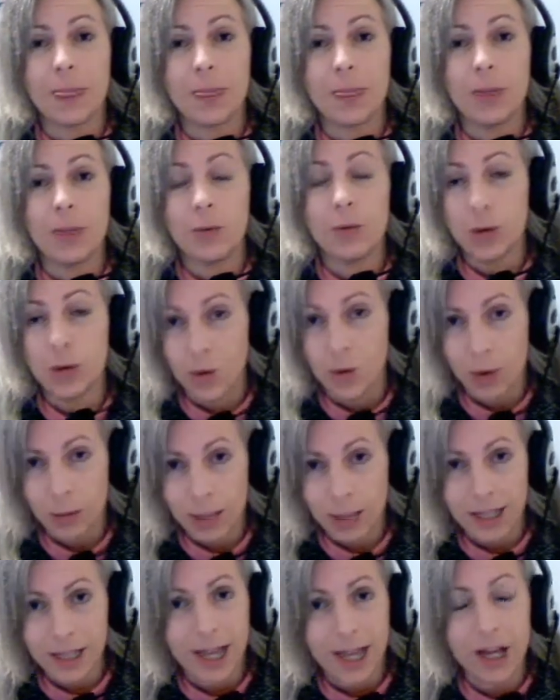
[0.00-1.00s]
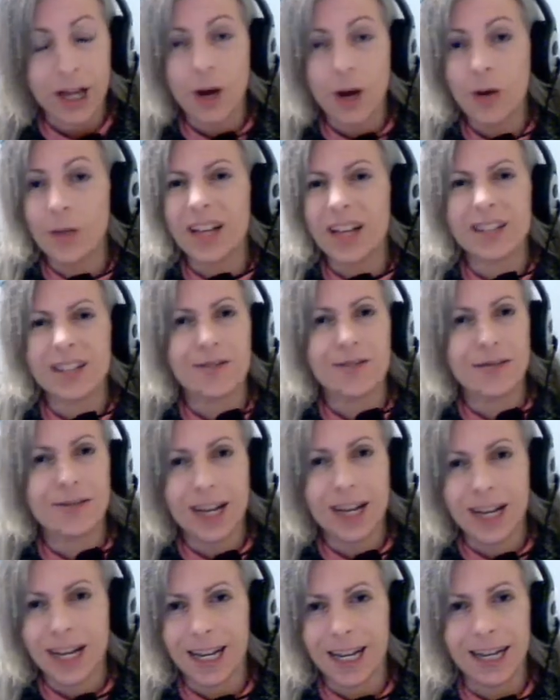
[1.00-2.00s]
you would normally let go, that's
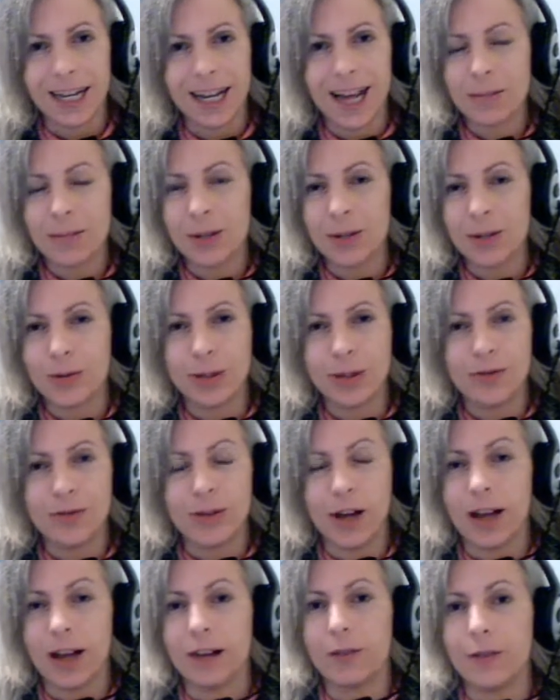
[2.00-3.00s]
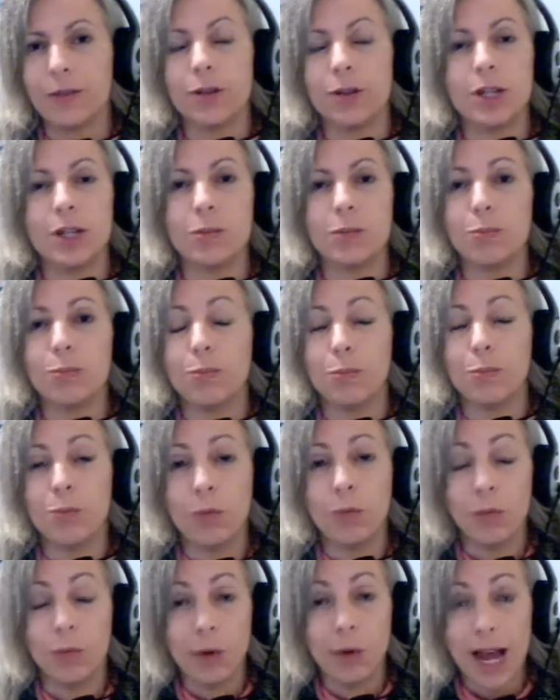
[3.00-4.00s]
fine, absolutely fine. If you need to
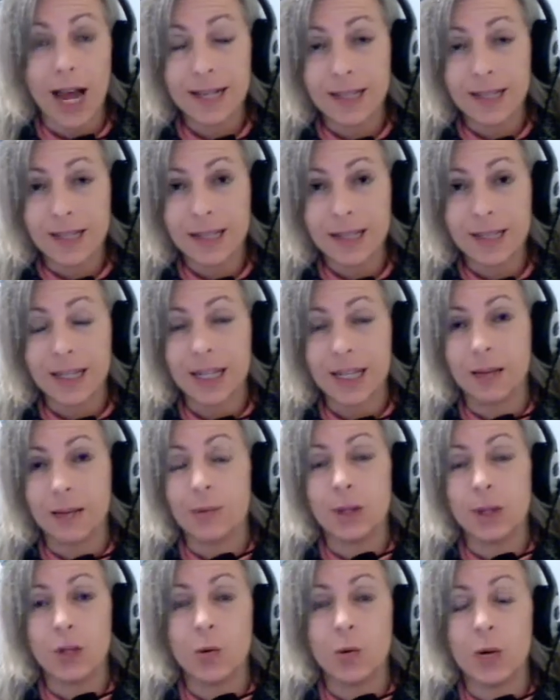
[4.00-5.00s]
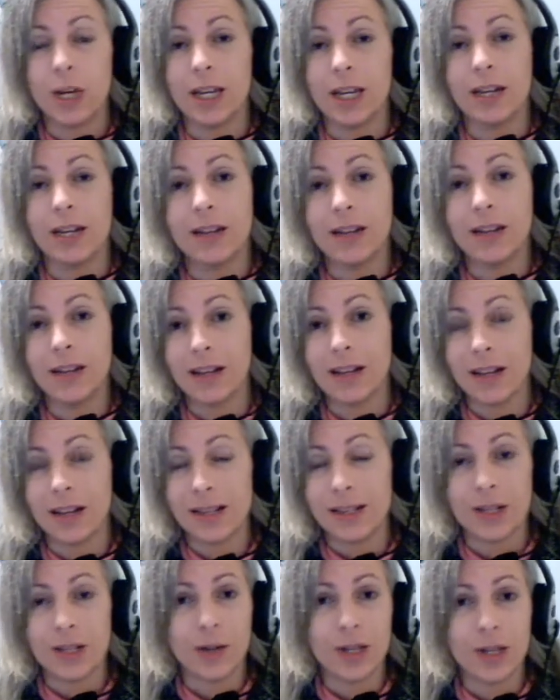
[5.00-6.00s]
rest in between a
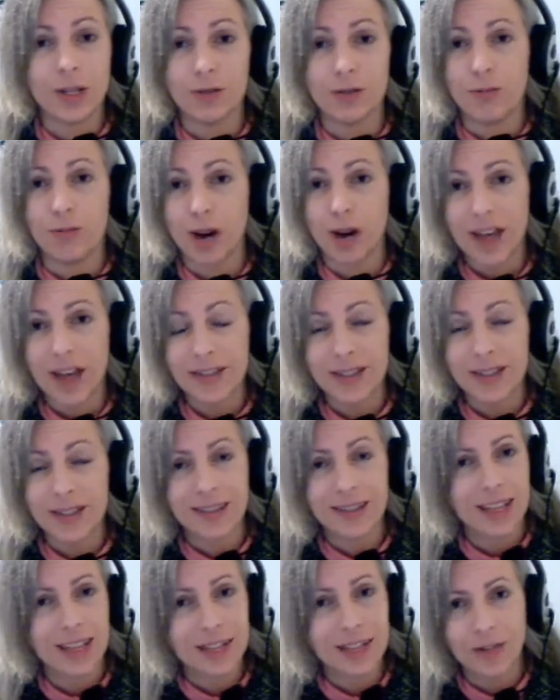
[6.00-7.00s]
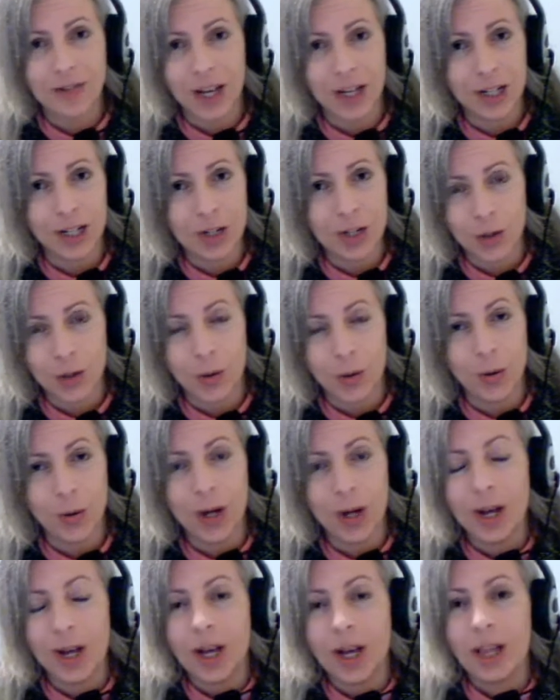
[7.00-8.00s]
series of breaths, that's fine too.
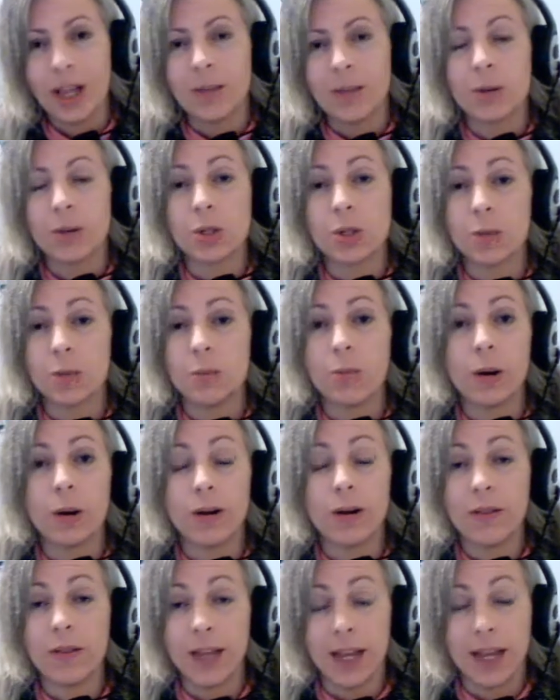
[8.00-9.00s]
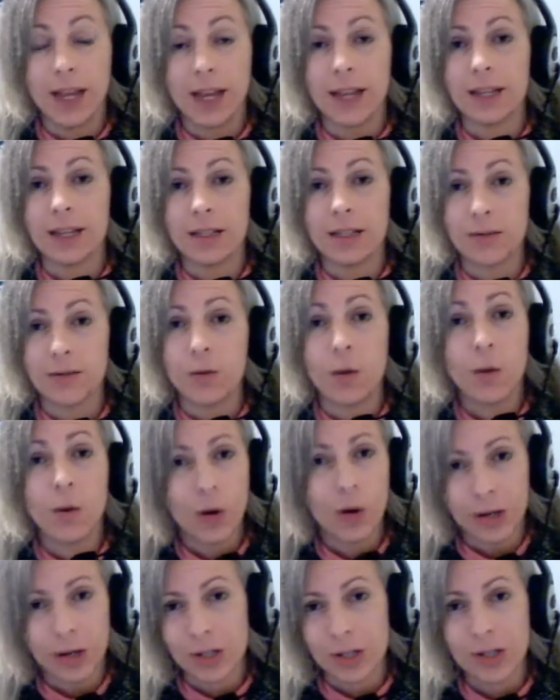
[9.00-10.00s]
The most important thing is, of
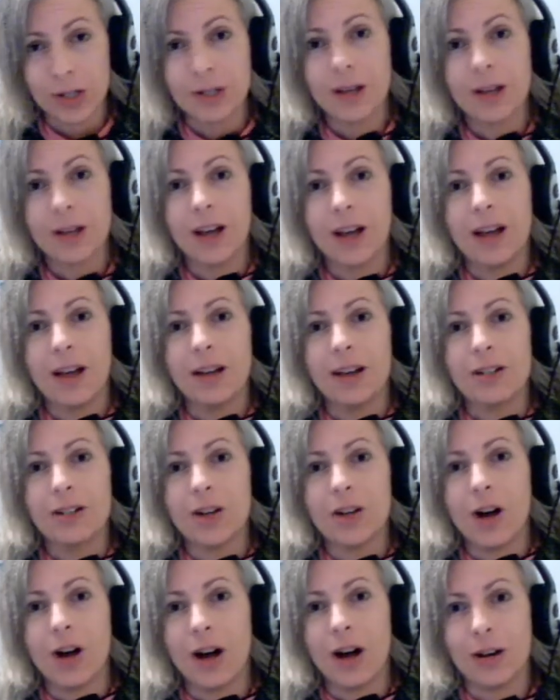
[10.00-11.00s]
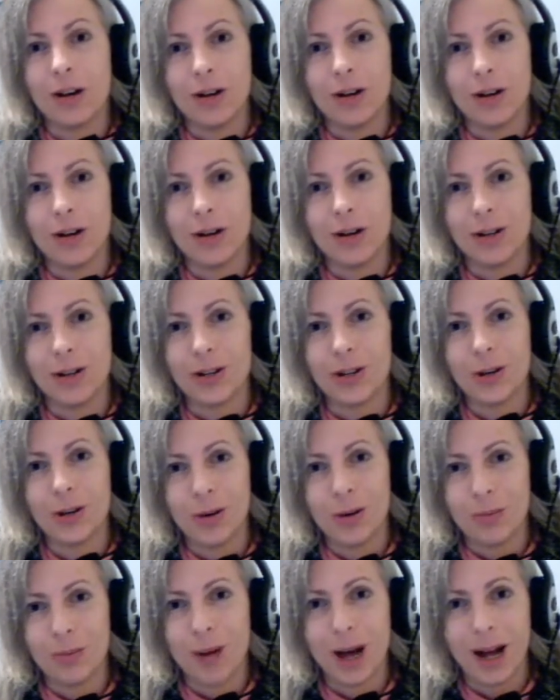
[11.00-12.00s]
course, to honor your
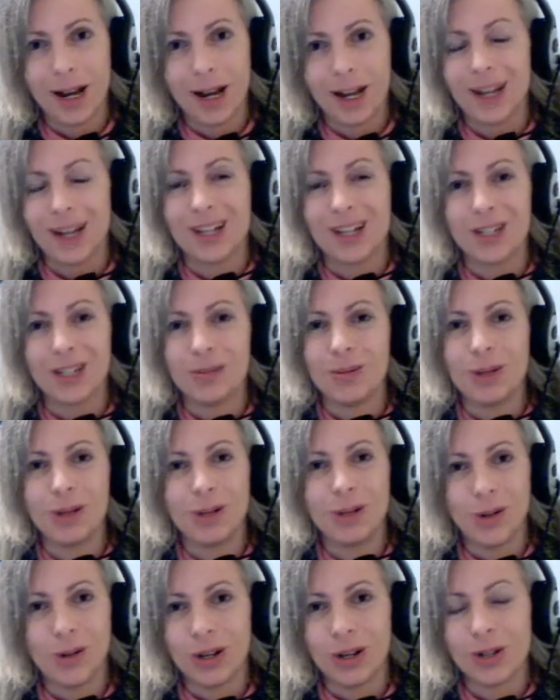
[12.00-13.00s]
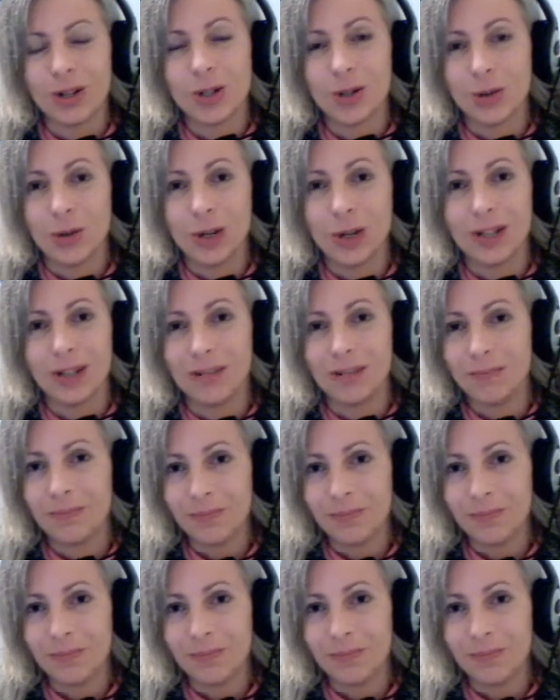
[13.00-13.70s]
own body and to be loyal to it.